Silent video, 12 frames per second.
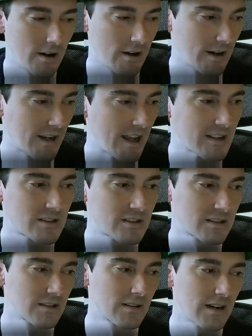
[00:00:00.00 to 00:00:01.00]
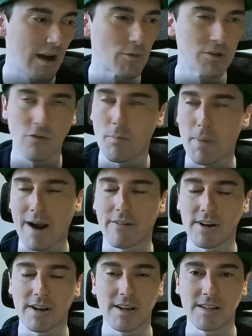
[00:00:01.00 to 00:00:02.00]
I guess, how much of a
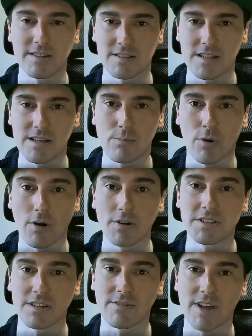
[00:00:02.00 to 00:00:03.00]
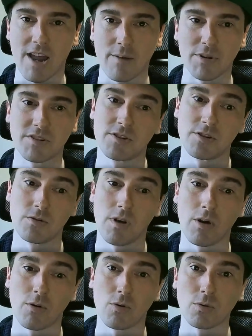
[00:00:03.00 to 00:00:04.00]
barrier is the pricing of cannabis to
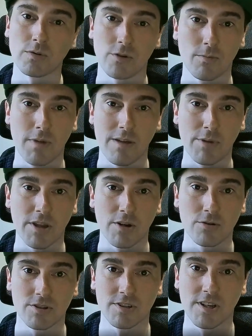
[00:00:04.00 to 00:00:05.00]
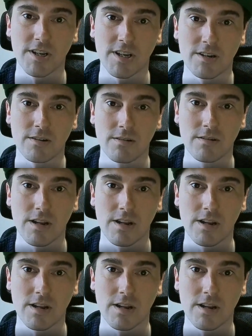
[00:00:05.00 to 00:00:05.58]
locals who are maybe interested in